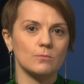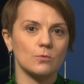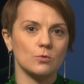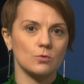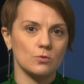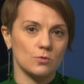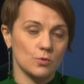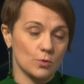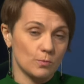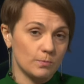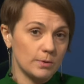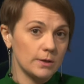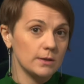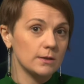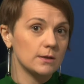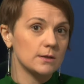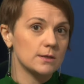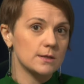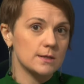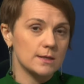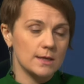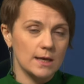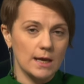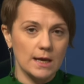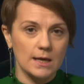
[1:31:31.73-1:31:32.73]
and we're
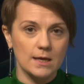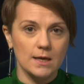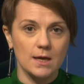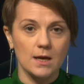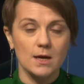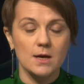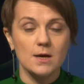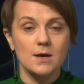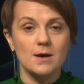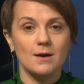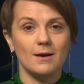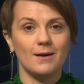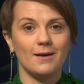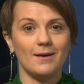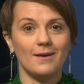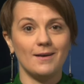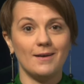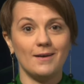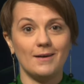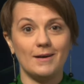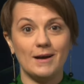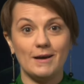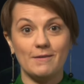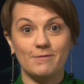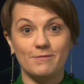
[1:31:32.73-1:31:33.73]
grateful to the team
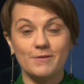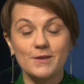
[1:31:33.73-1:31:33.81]
who